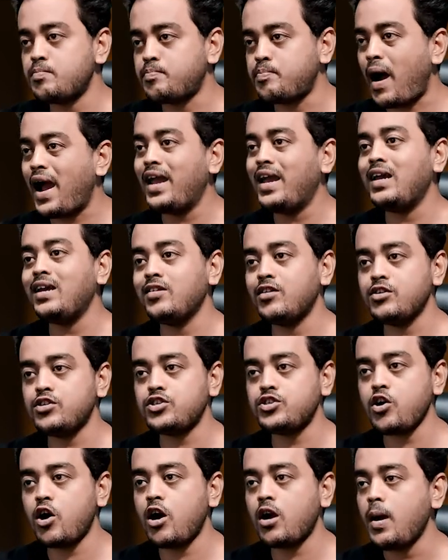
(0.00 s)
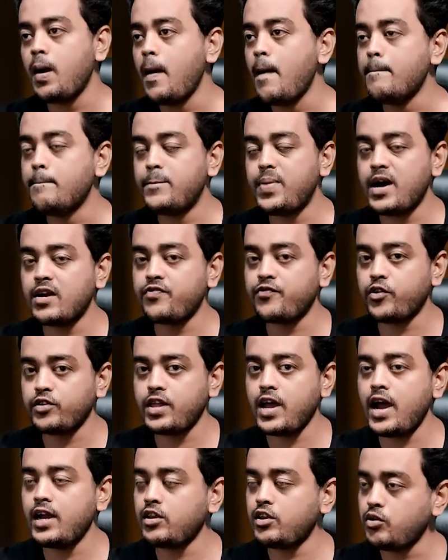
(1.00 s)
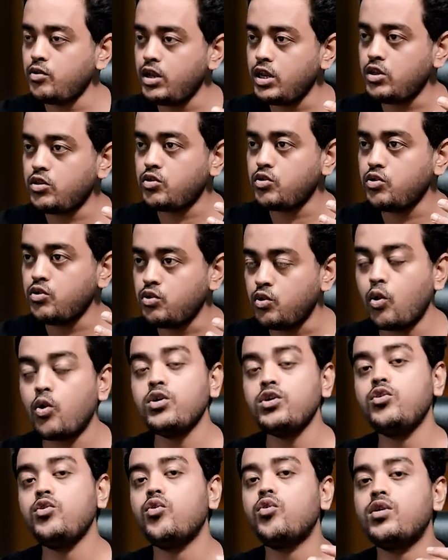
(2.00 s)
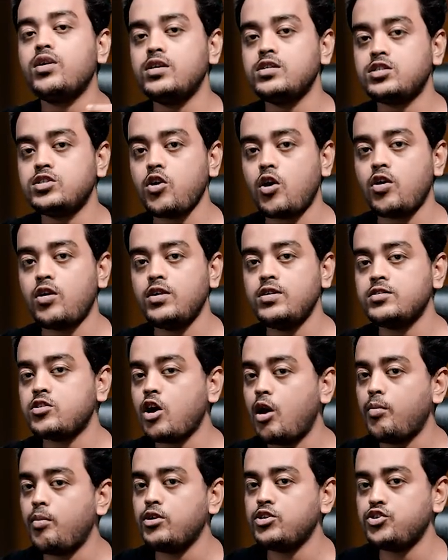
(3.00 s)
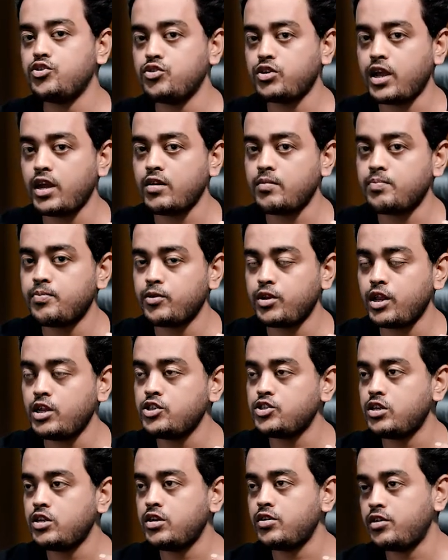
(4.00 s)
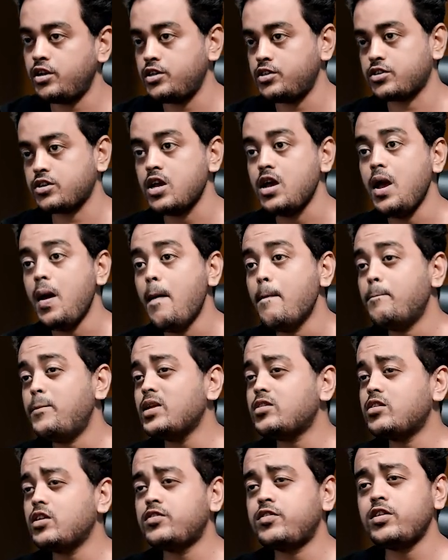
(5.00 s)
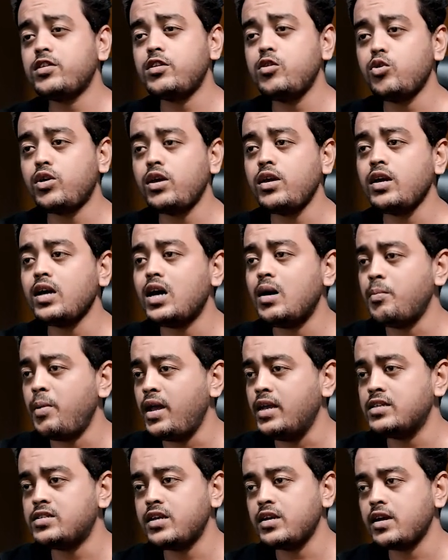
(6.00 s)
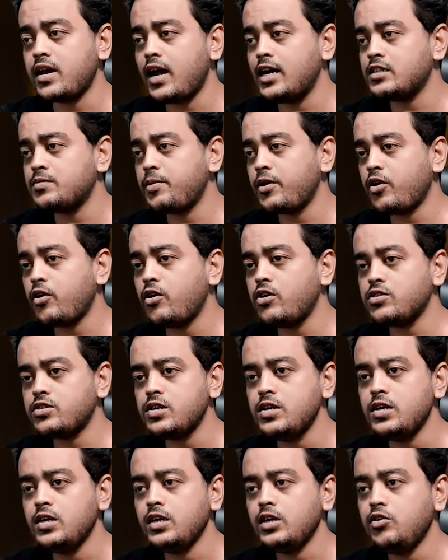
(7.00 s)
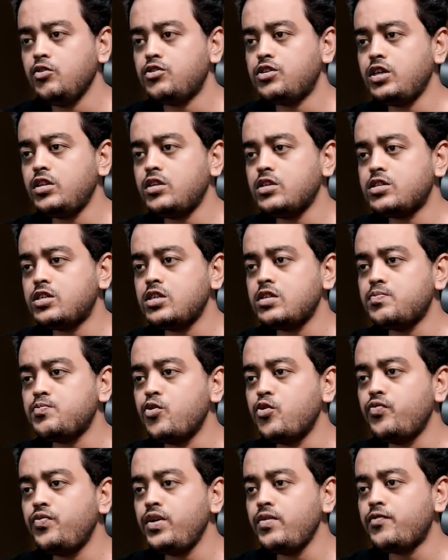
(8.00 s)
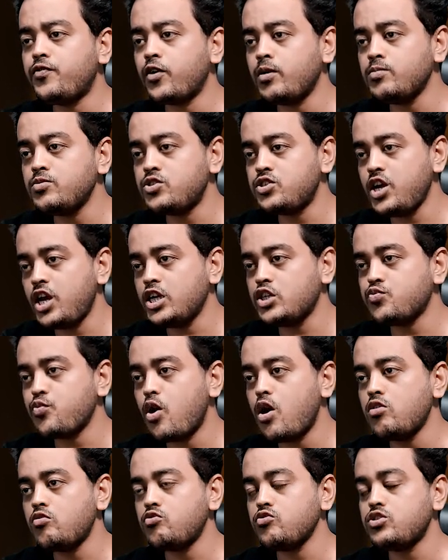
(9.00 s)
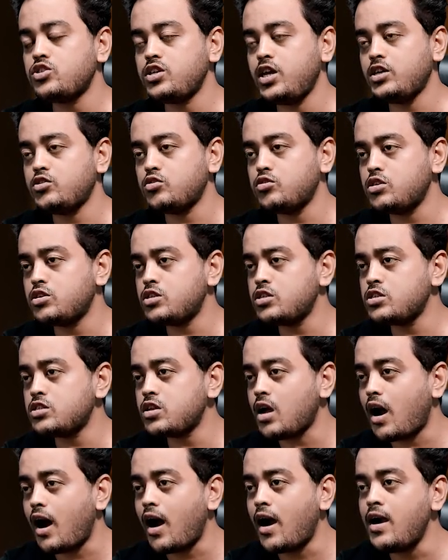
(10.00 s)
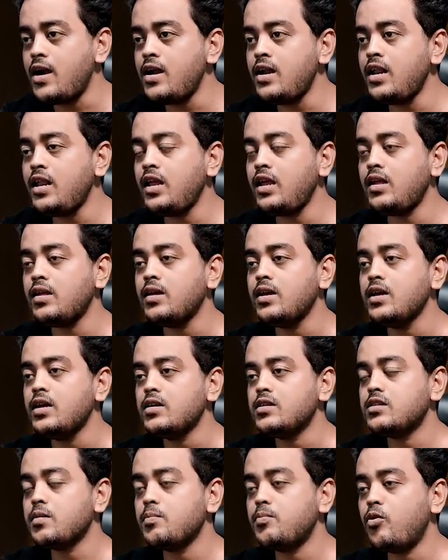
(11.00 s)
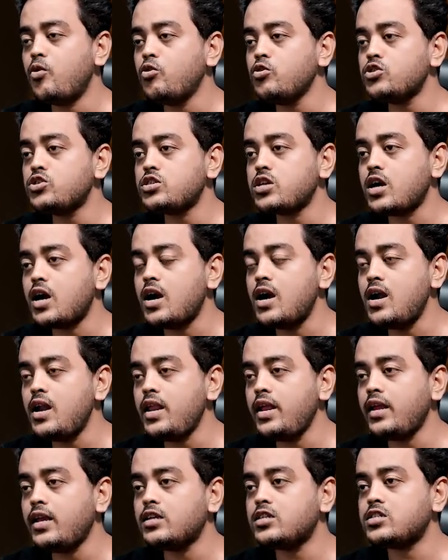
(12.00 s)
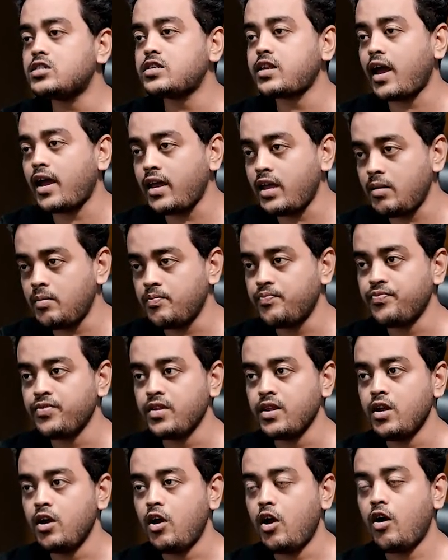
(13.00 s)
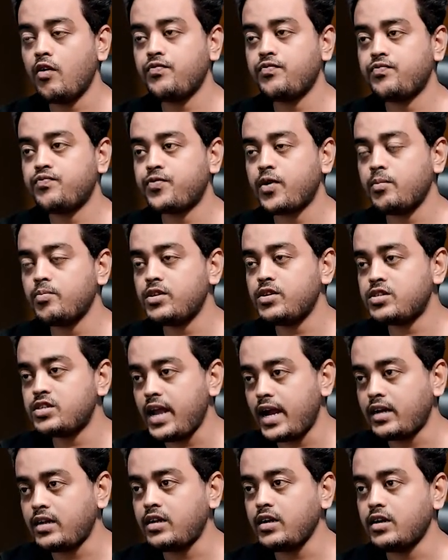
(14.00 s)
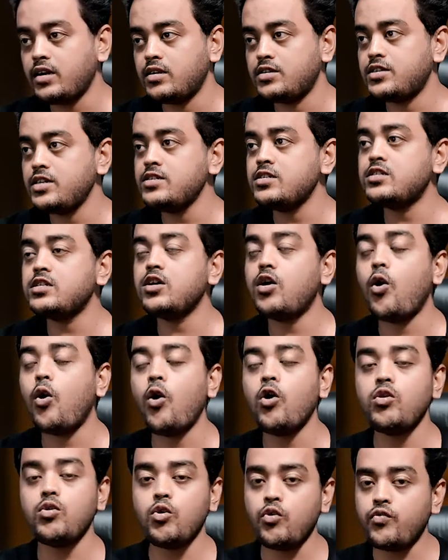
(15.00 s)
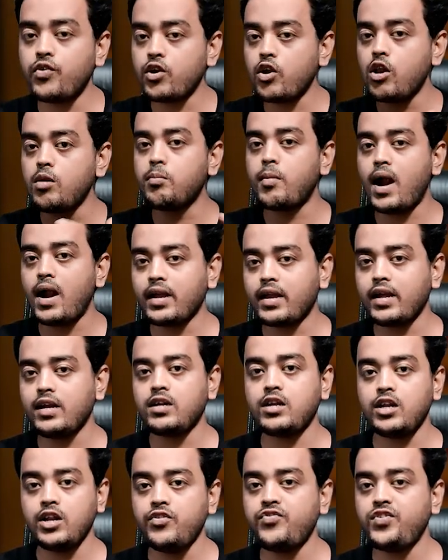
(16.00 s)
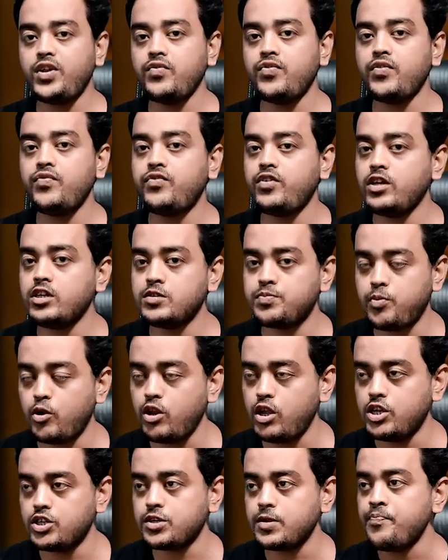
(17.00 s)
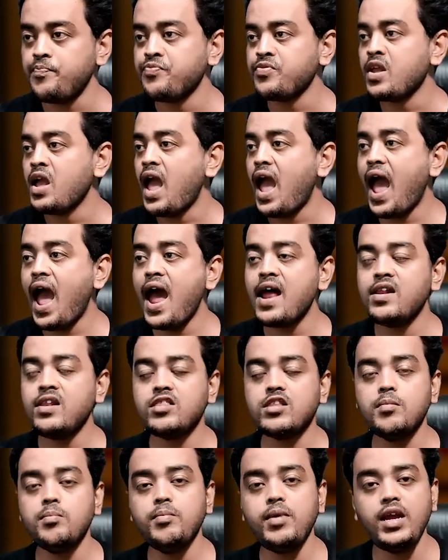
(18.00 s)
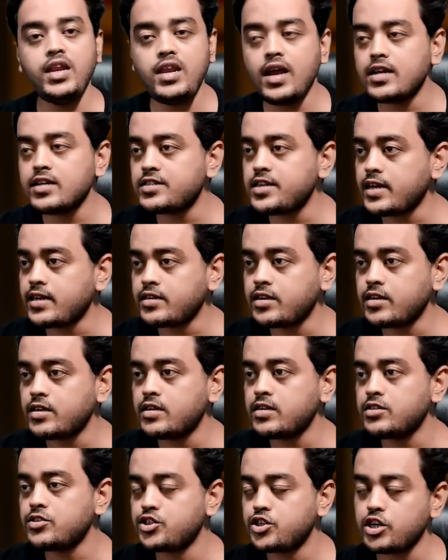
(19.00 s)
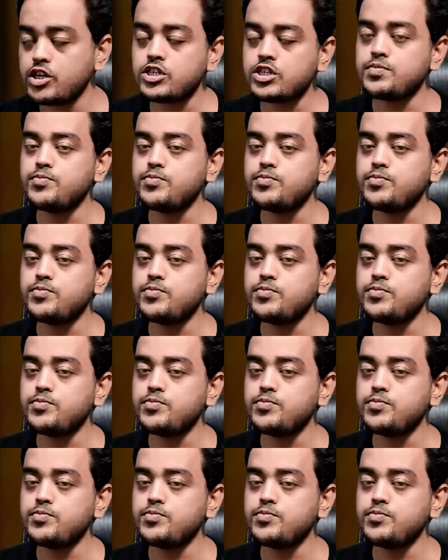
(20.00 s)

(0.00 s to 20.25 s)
buying this stock. But for that, you need to know your risk tolerance, how much you can potentially risk. But this is looking amazing, guys, because you see, this is moving from stage 1 to stage 2. This is early, the most earliest time from the sector, since the overall market Nifty 50 is bullish, and the media sector just